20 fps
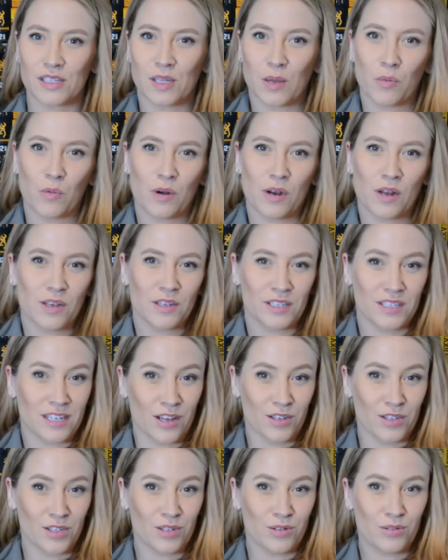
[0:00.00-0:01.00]
someone else
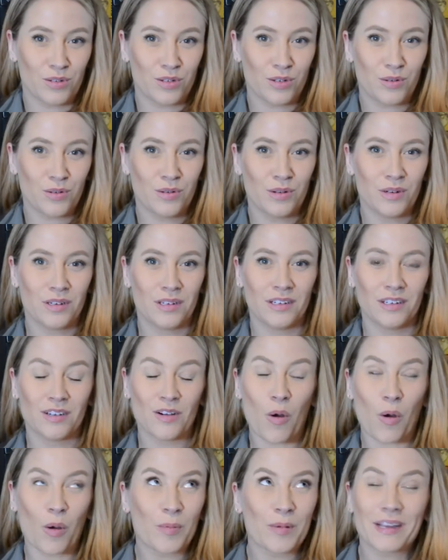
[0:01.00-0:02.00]
tells you to,
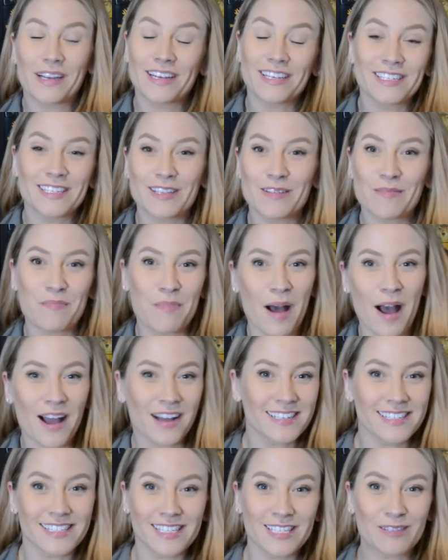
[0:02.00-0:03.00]
or because the
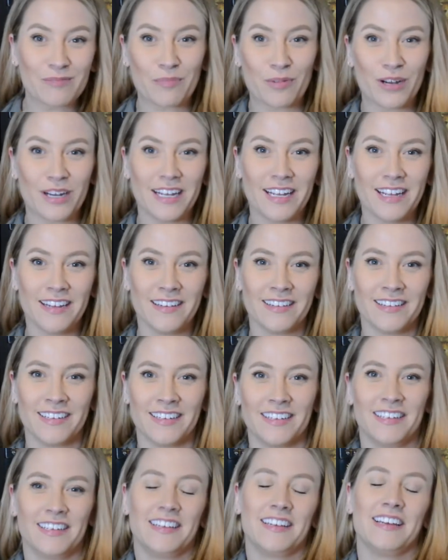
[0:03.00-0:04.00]
box is pretty?
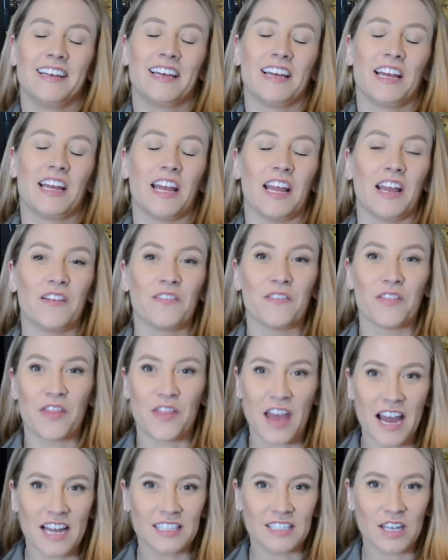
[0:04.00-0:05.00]
If
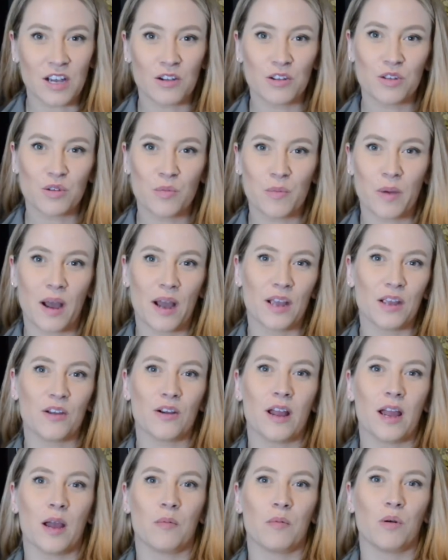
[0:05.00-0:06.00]
that's how you buy your
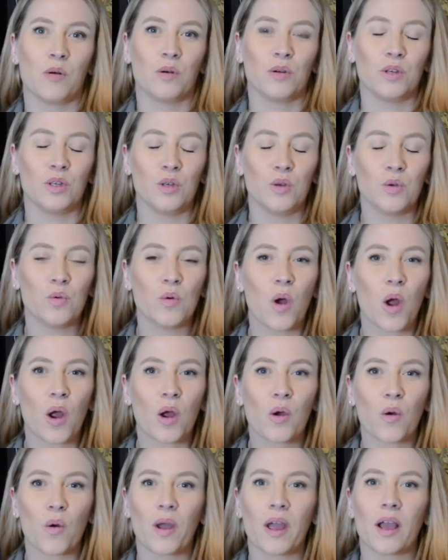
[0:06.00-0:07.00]
ammo, you are
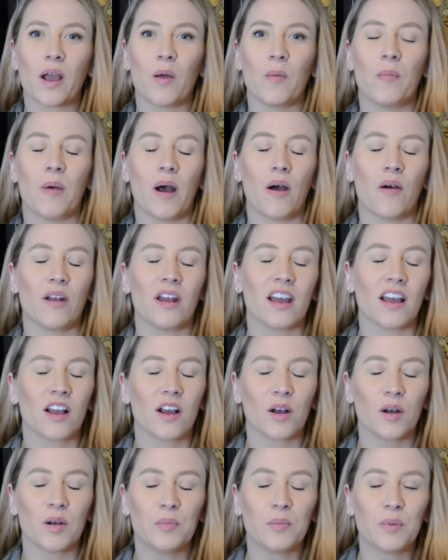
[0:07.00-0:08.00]
going about it
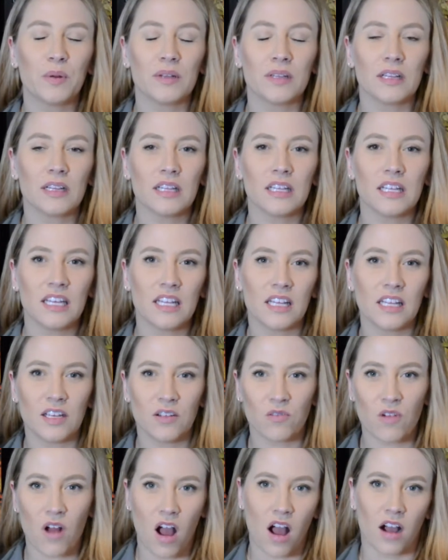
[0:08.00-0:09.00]
completely
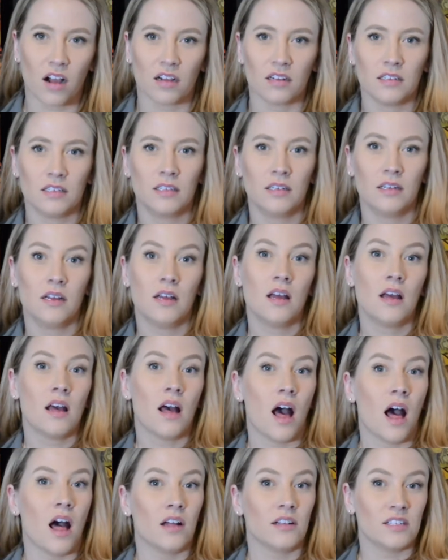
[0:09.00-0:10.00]
wrong.
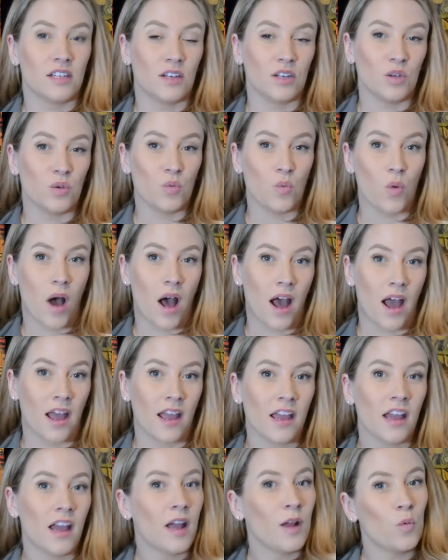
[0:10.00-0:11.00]
I'll tell you
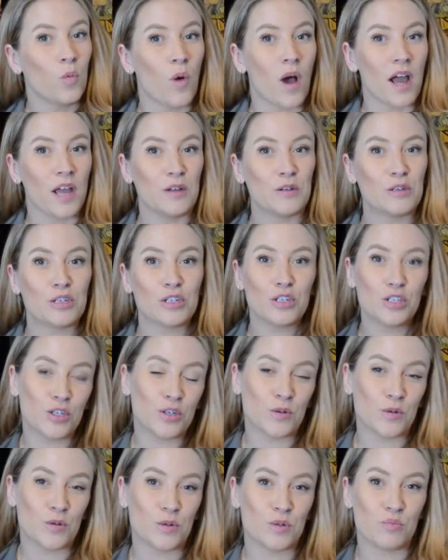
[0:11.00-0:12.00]
why and why you should
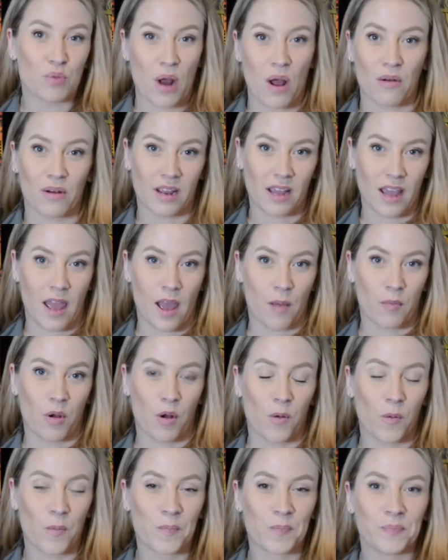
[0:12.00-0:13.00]
choose Browning
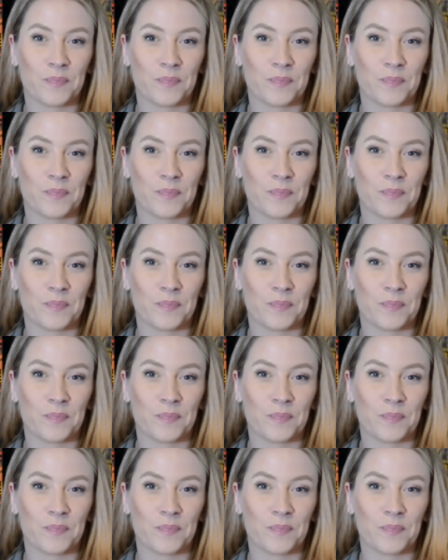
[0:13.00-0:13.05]
ammo.